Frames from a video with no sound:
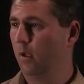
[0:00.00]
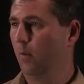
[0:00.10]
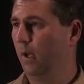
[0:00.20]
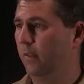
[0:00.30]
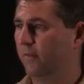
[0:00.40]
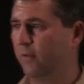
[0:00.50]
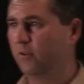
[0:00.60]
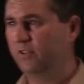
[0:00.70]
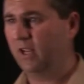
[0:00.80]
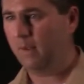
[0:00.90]
well, the
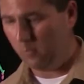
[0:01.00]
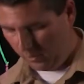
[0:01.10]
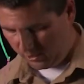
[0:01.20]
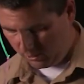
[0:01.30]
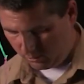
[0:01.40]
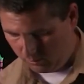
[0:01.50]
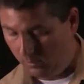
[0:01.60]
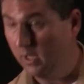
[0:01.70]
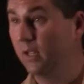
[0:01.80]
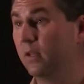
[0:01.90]
first thing I'm going to
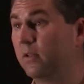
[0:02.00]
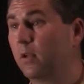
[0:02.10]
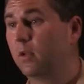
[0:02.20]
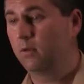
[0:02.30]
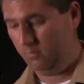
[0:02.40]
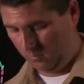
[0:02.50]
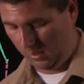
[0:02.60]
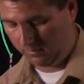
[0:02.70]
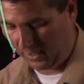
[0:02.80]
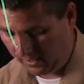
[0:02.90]
do is,
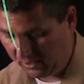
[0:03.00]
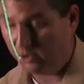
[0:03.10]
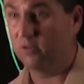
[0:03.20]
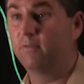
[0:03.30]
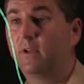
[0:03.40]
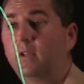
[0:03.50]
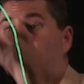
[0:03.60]
well, I guess I should fill in